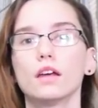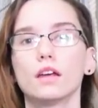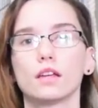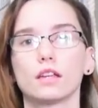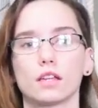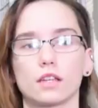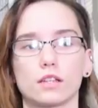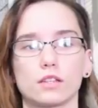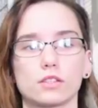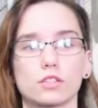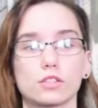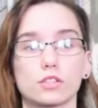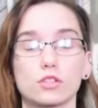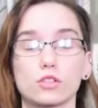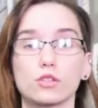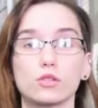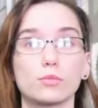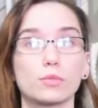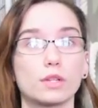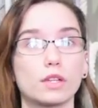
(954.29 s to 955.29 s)
is
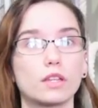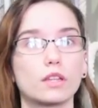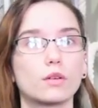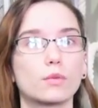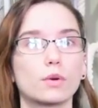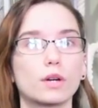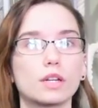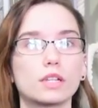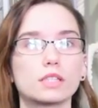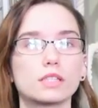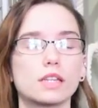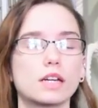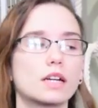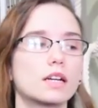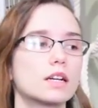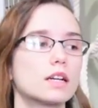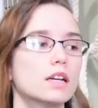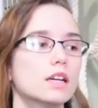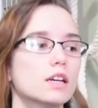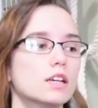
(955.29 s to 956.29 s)
going to be in the works
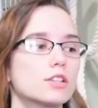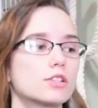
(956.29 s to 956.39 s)
there.